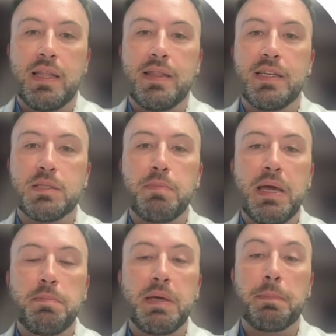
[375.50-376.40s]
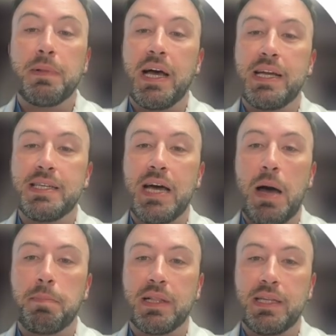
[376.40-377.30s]
This may be applied
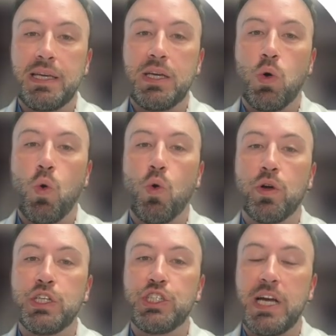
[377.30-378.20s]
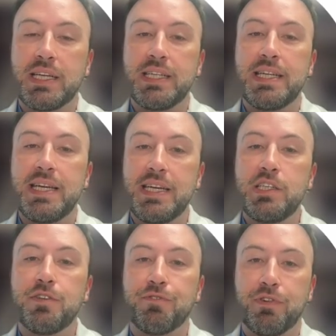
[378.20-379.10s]
topically or injected
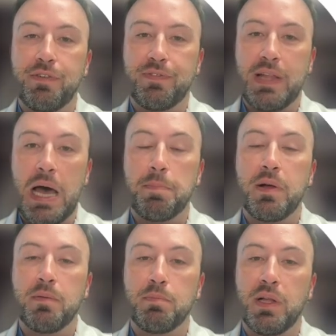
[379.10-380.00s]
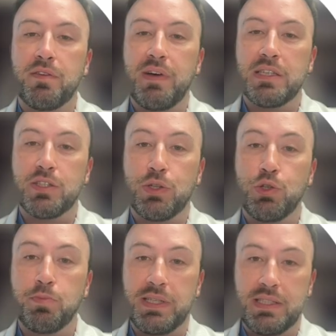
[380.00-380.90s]
into free flap blood vessel
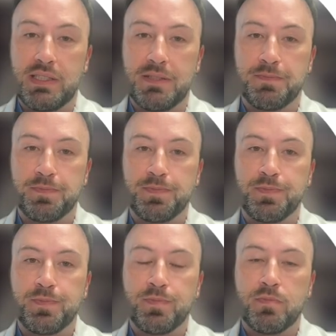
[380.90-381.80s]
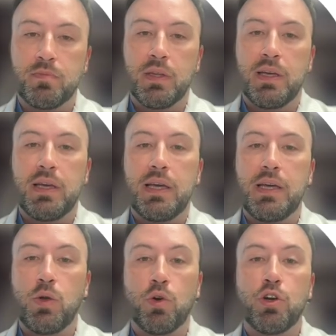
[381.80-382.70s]
lumens.
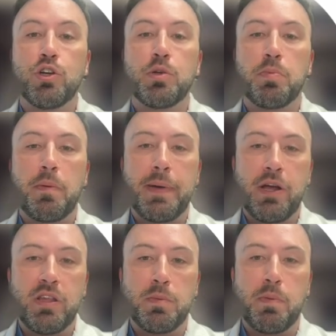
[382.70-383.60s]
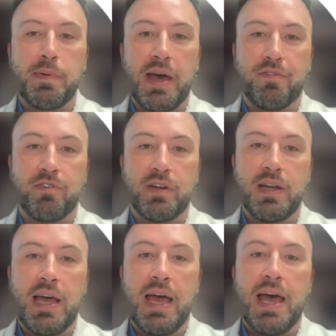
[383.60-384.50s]
In order to prepare the
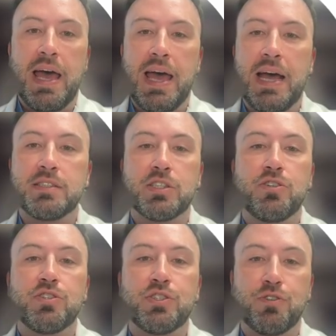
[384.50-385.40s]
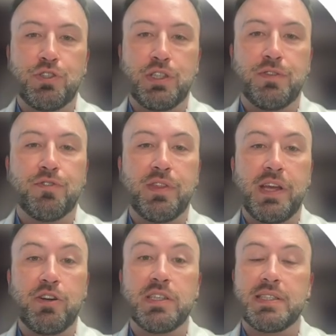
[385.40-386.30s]
papaverin, ask your surgeon for
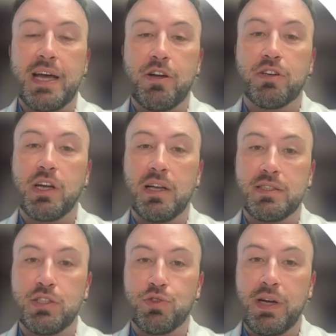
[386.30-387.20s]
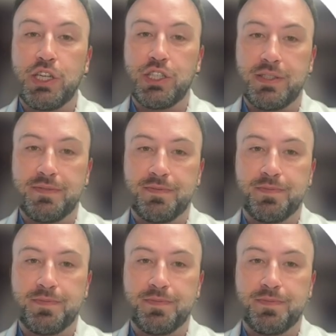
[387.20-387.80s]
their desired concentration.